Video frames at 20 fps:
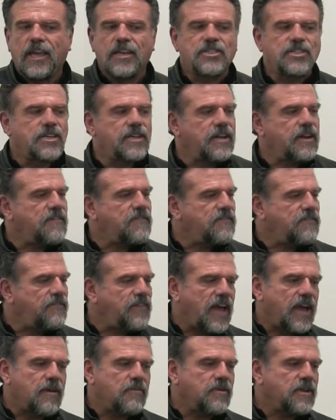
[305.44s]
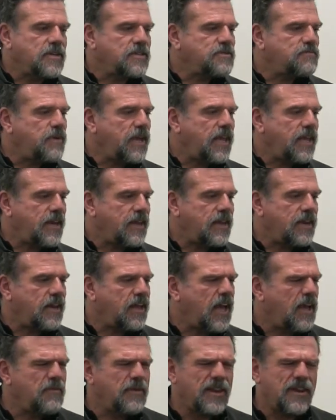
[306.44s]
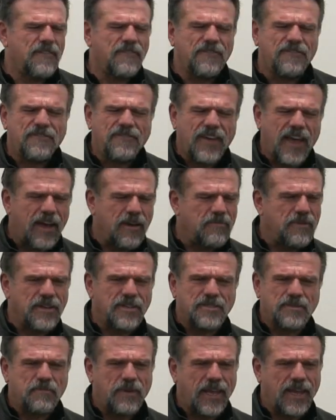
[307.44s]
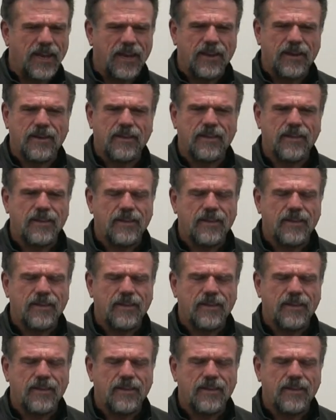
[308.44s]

And she did a fabulous painting. I mean, a fabulous painting.